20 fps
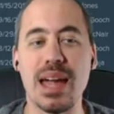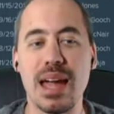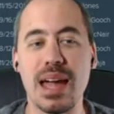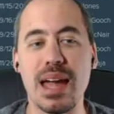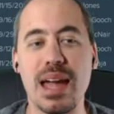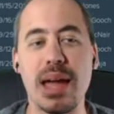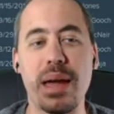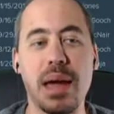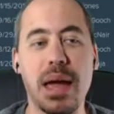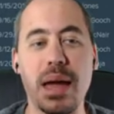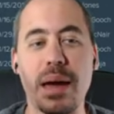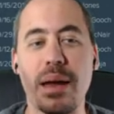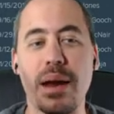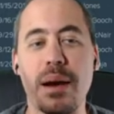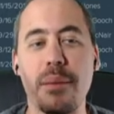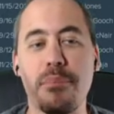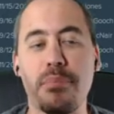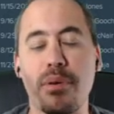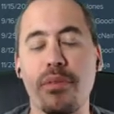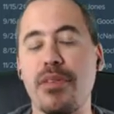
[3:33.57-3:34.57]
it, it
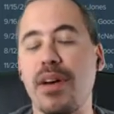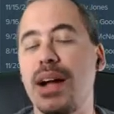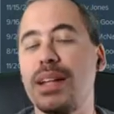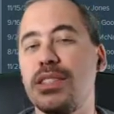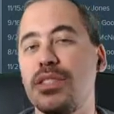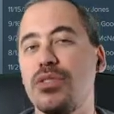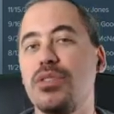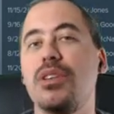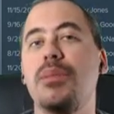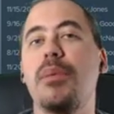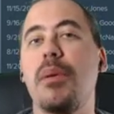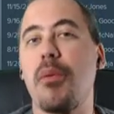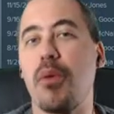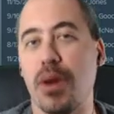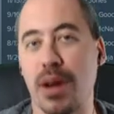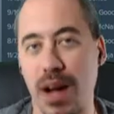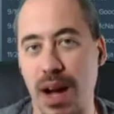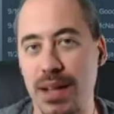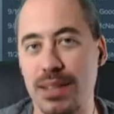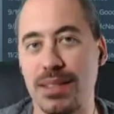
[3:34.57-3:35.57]
provides a little bit more
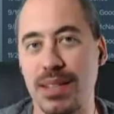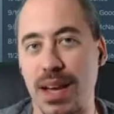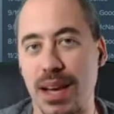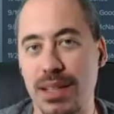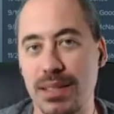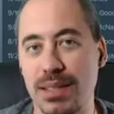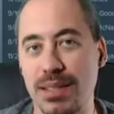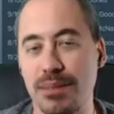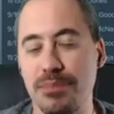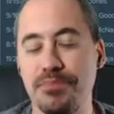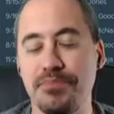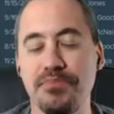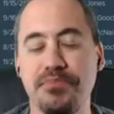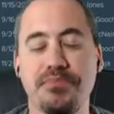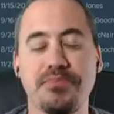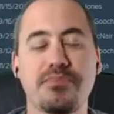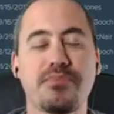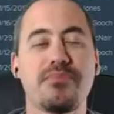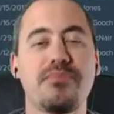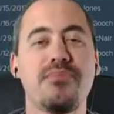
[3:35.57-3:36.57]
context
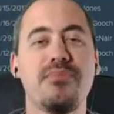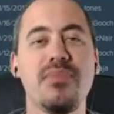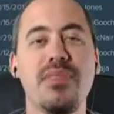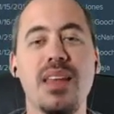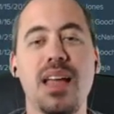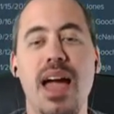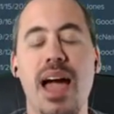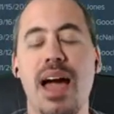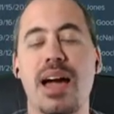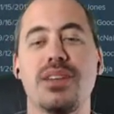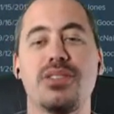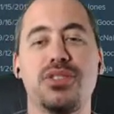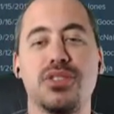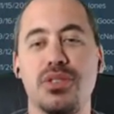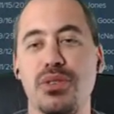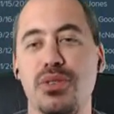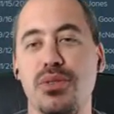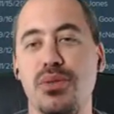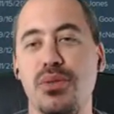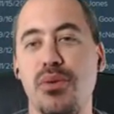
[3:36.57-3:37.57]
as
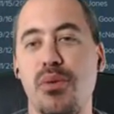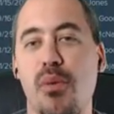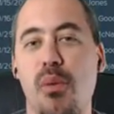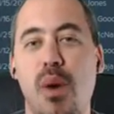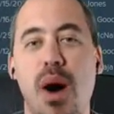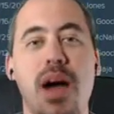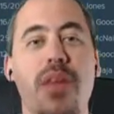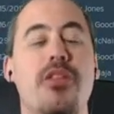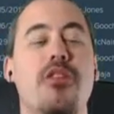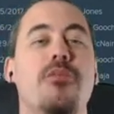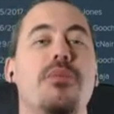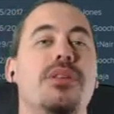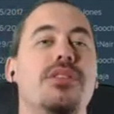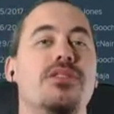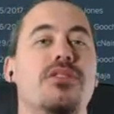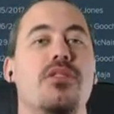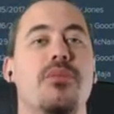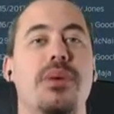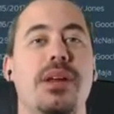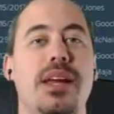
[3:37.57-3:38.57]
to why there have been
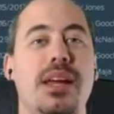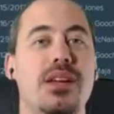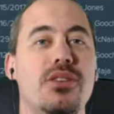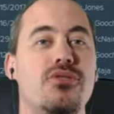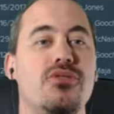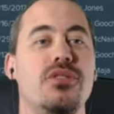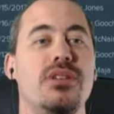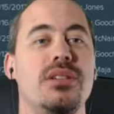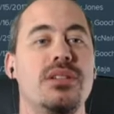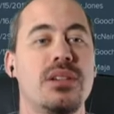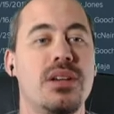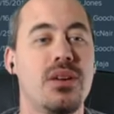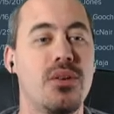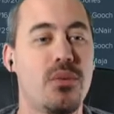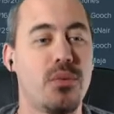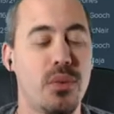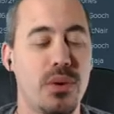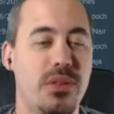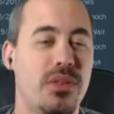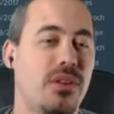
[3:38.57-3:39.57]
so many injuries
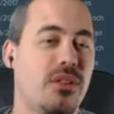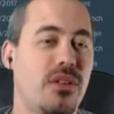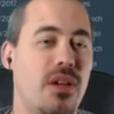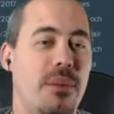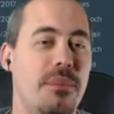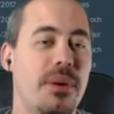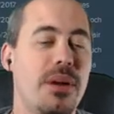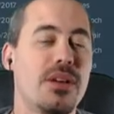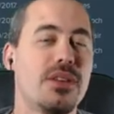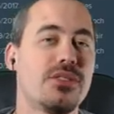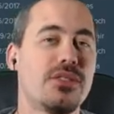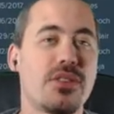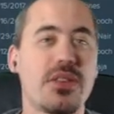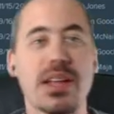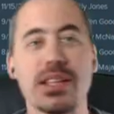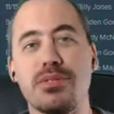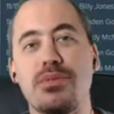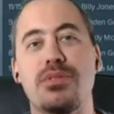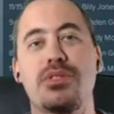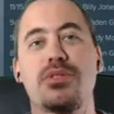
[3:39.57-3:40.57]
with the club. So
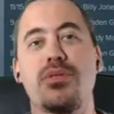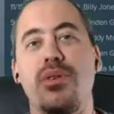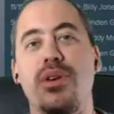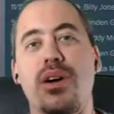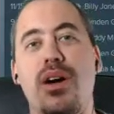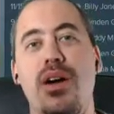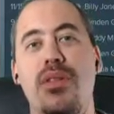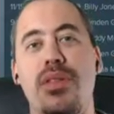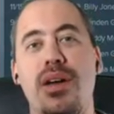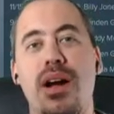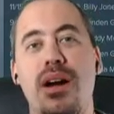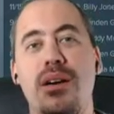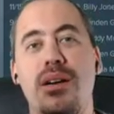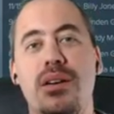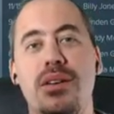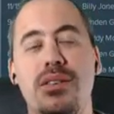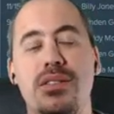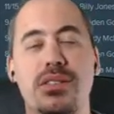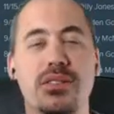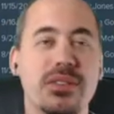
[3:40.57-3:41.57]
that's what's going on there.
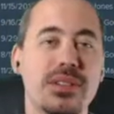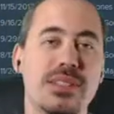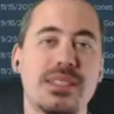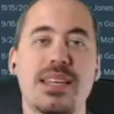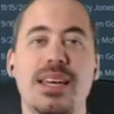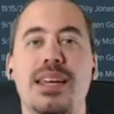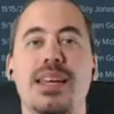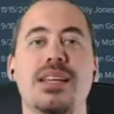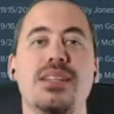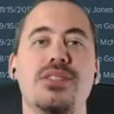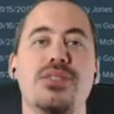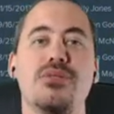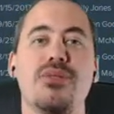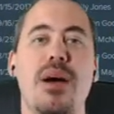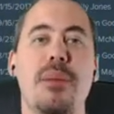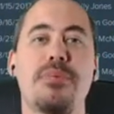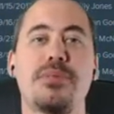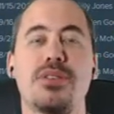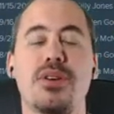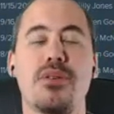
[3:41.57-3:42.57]
So let's get into
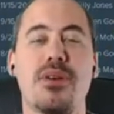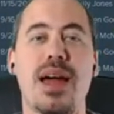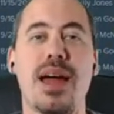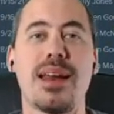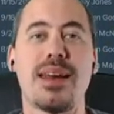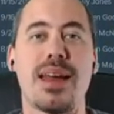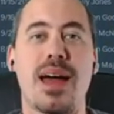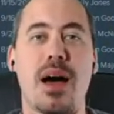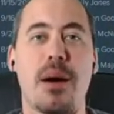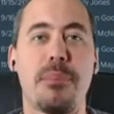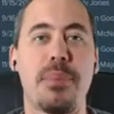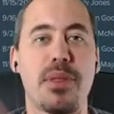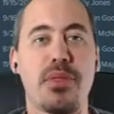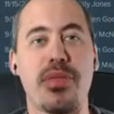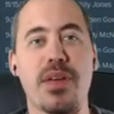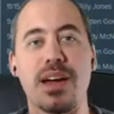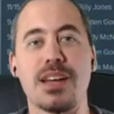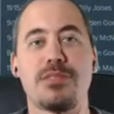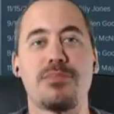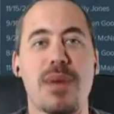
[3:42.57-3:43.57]
episode eight now. But
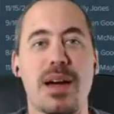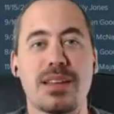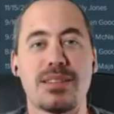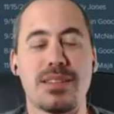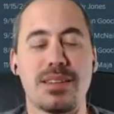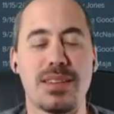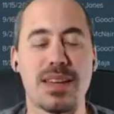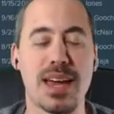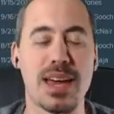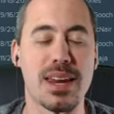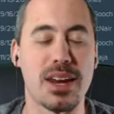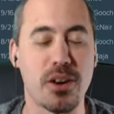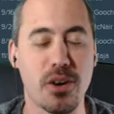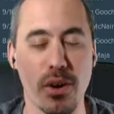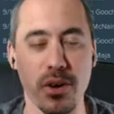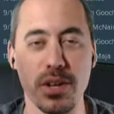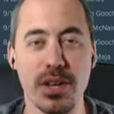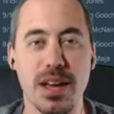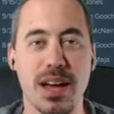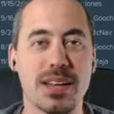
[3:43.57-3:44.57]
thanks, Max Dane, and
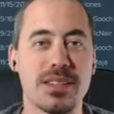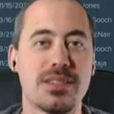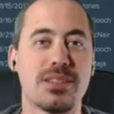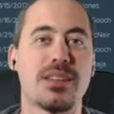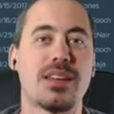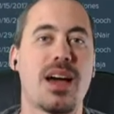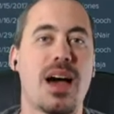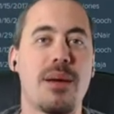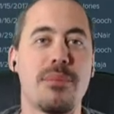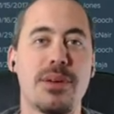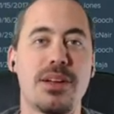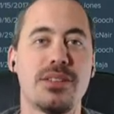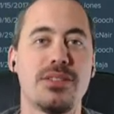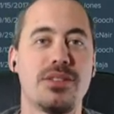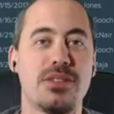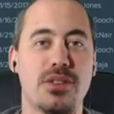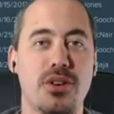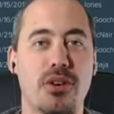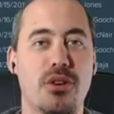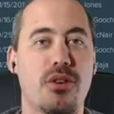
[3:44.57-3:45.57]
all you guys in the
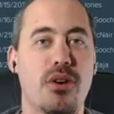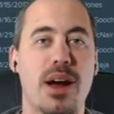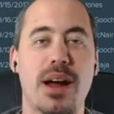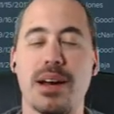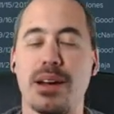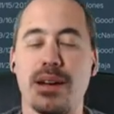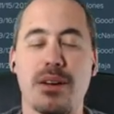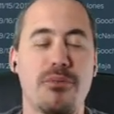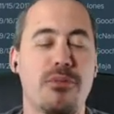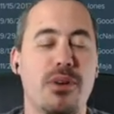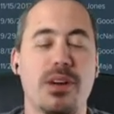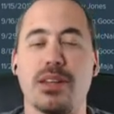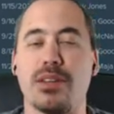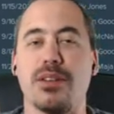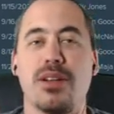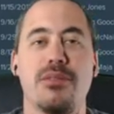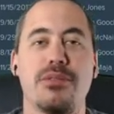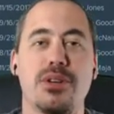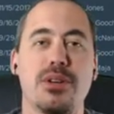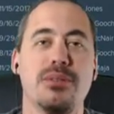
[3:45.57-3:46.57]
comments. You're great. I freaking
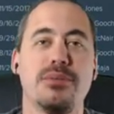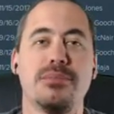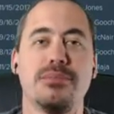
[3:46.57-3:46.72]
love you.